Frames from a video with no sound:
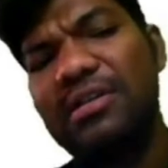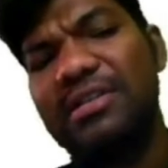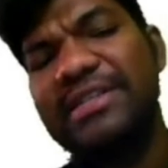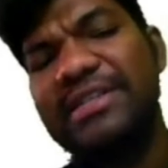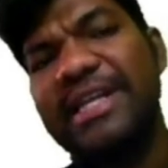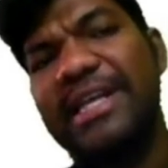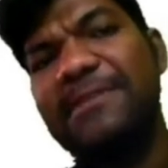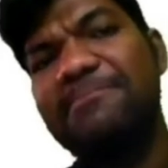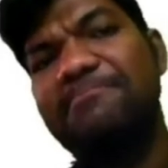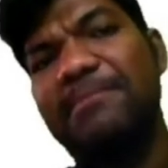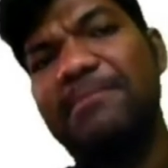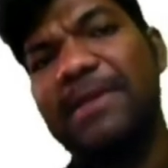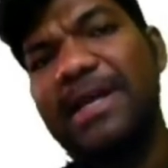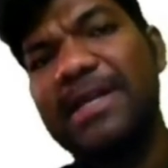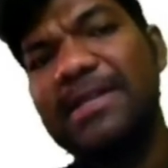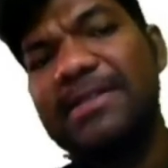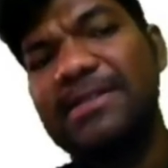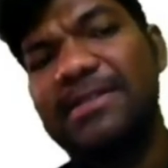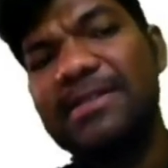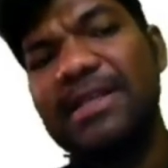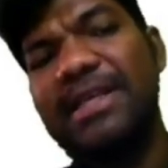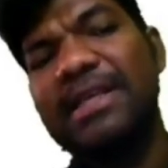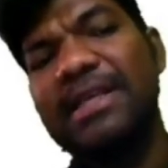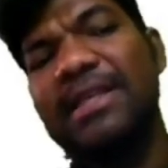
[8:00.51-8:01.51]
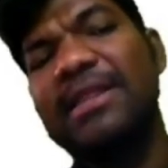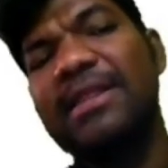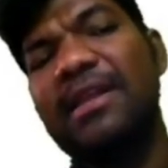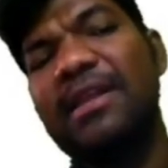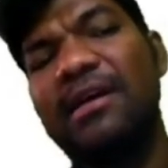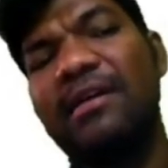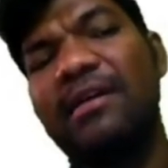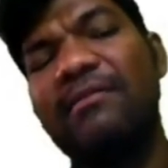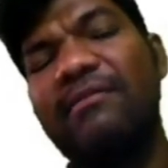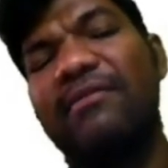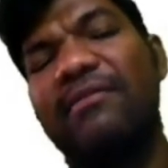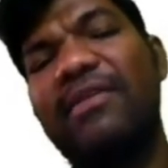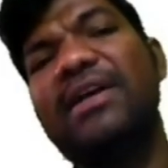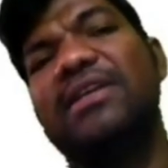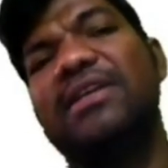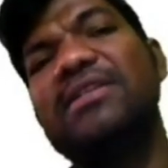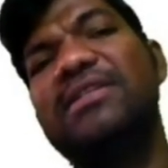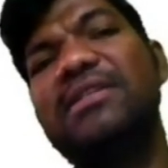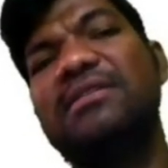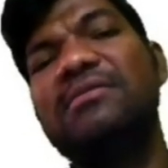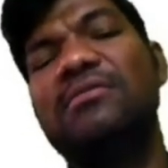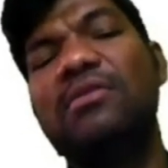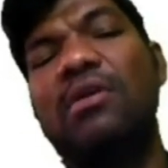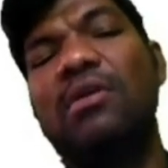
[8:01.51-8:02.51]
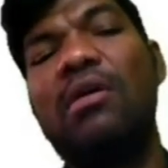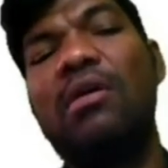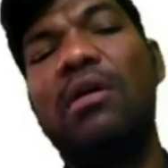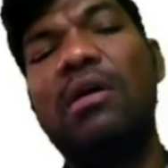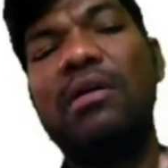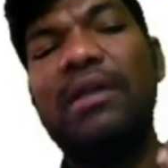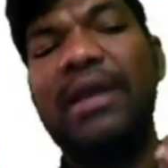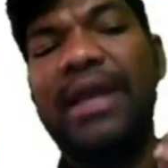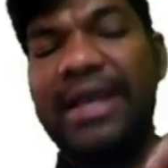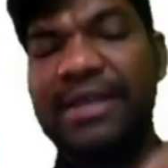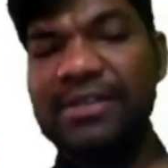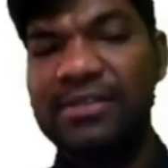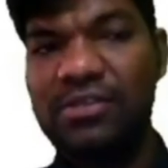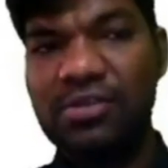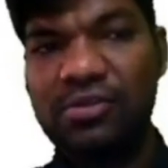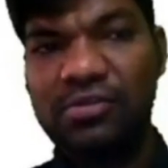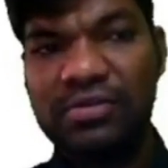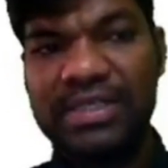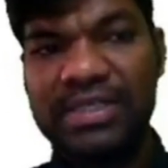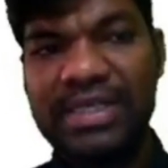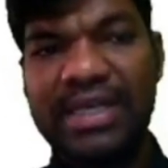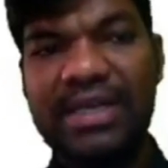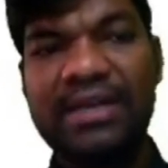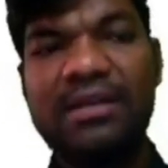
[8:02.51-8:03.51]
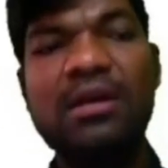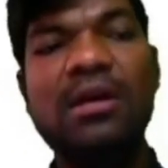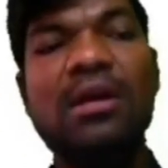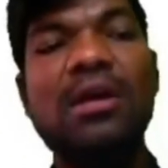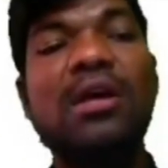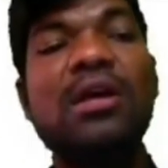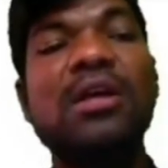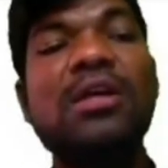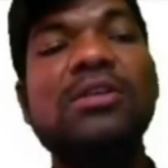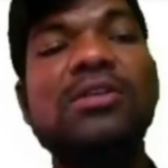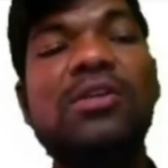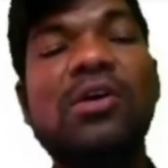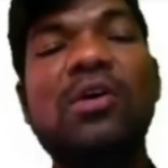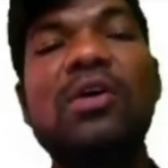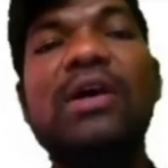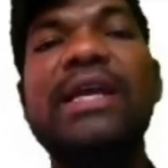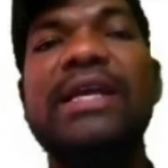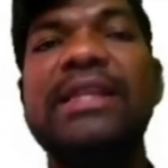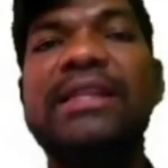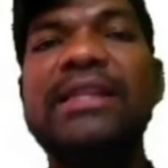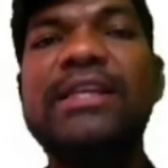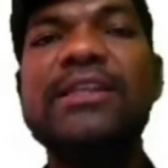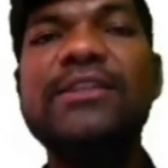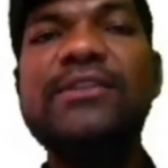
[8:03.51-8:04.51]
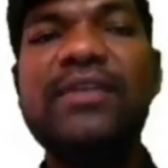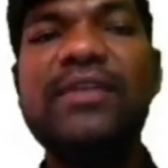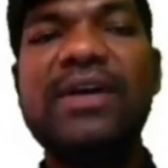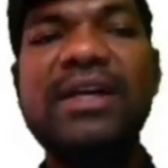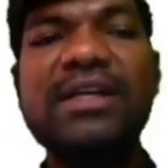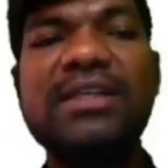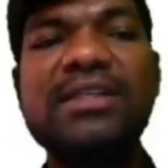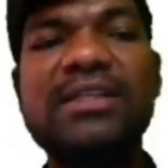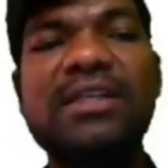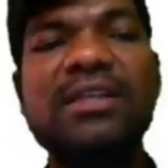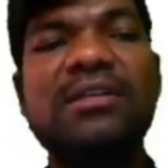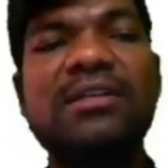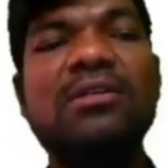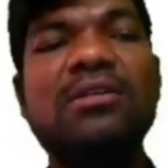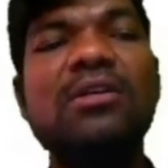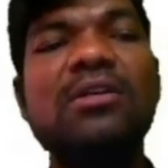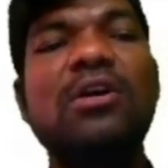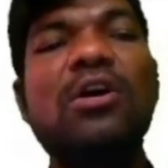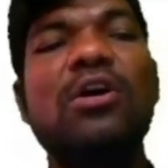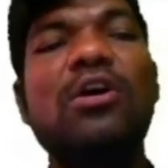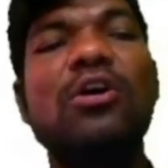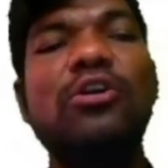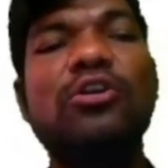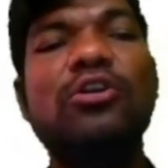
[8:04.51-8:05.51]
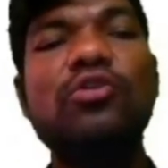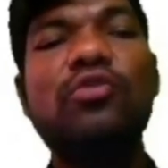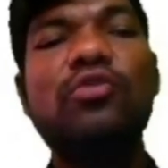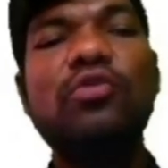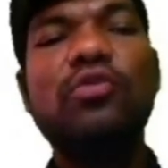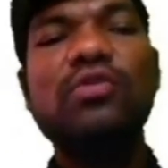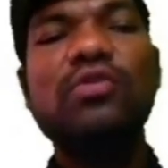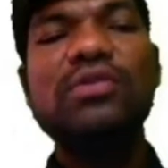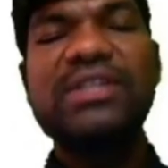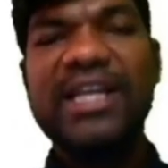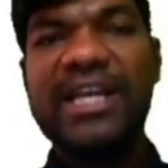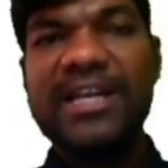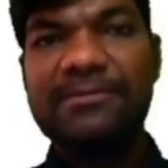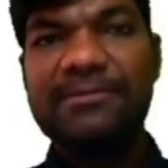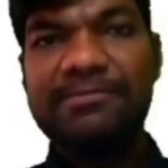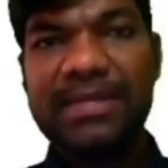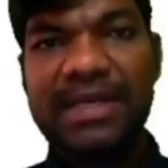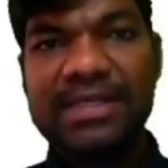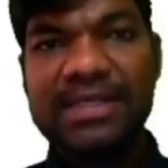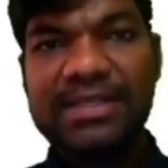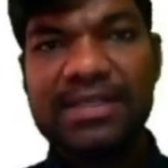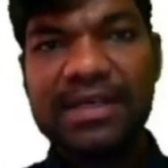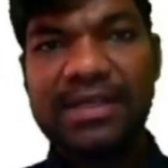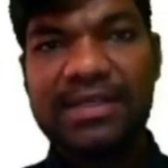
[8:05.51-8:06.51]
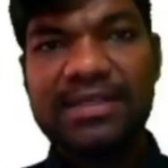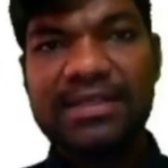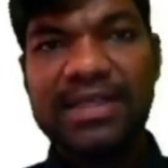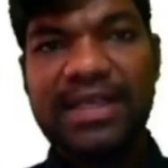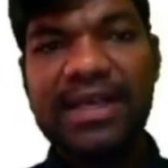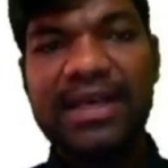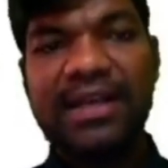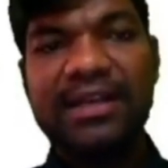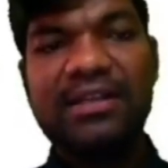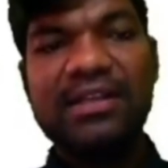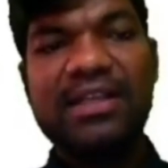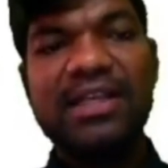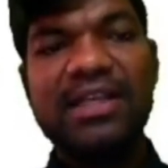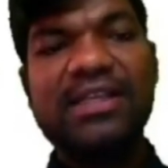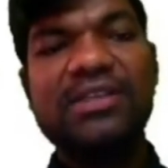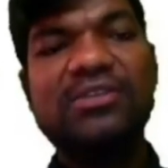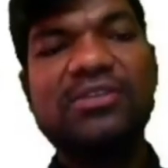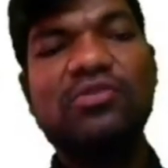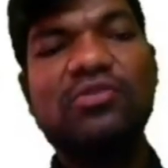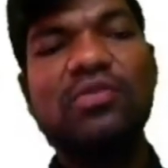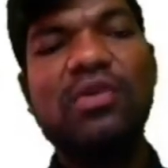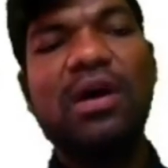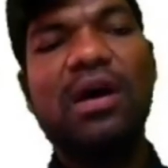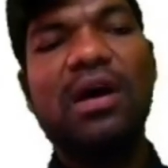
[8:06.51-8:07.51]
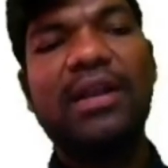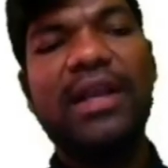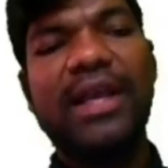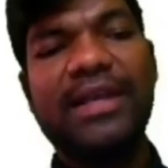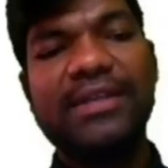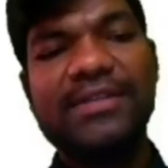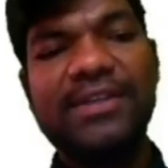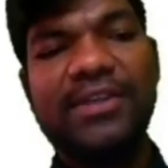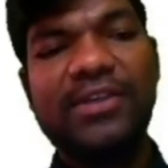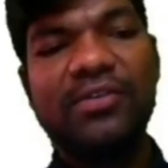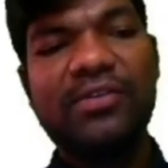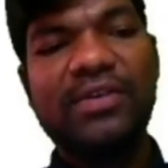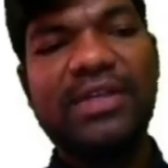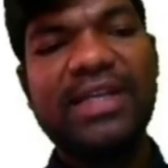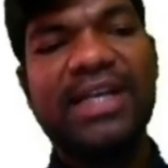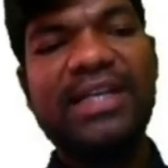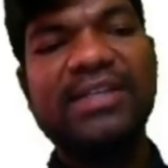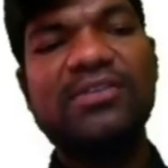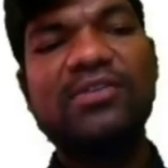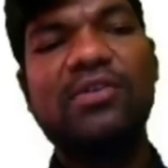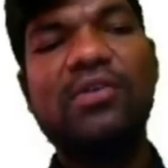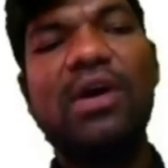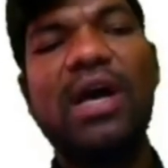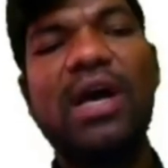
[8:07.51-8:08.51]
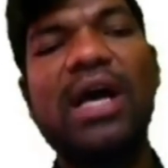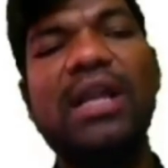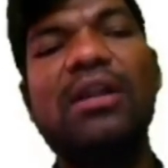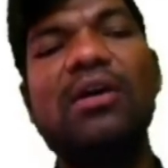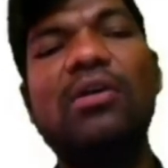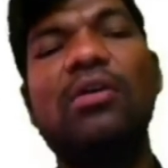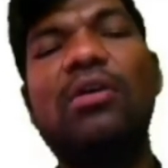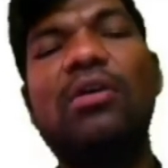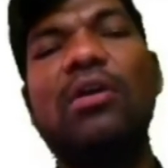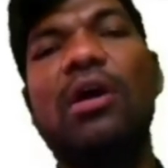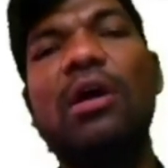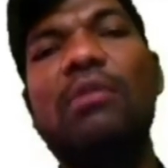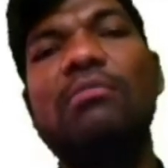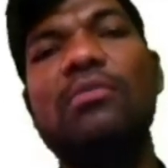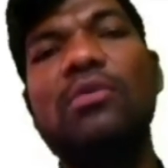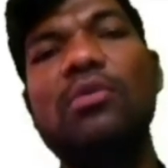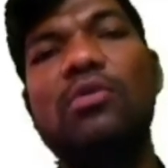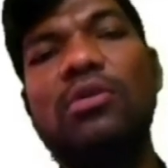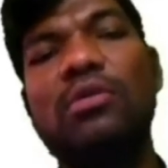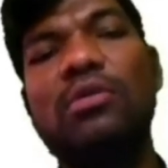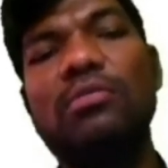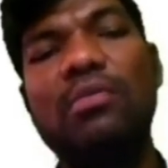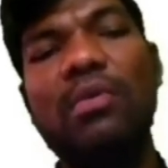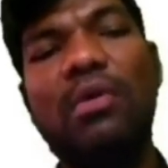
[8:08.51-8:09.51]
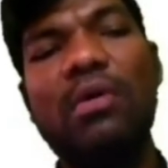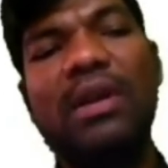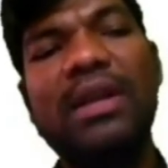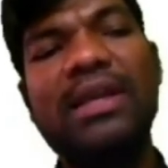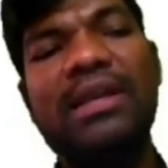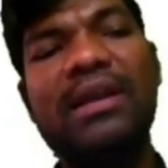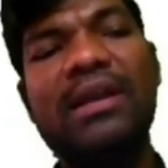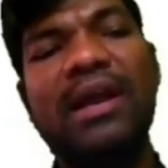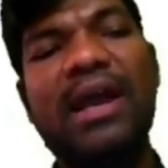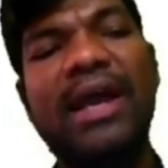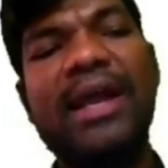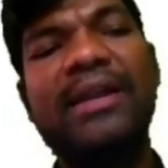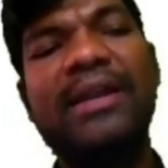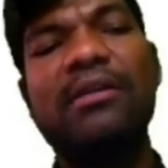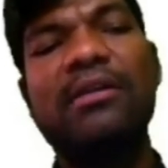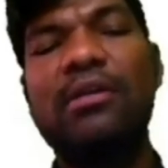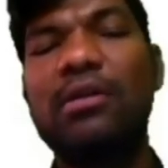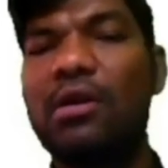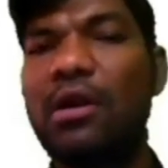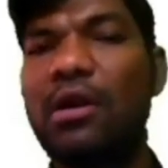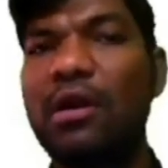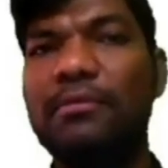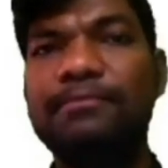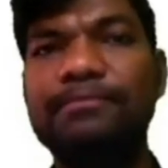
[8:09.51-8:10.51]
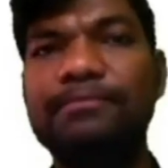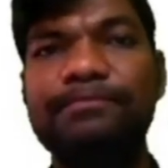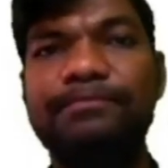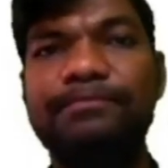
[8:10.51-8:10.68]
statements in the function are executed. So in this function, two statements are there. These two are executed. So hello Ram, good morning and Ram.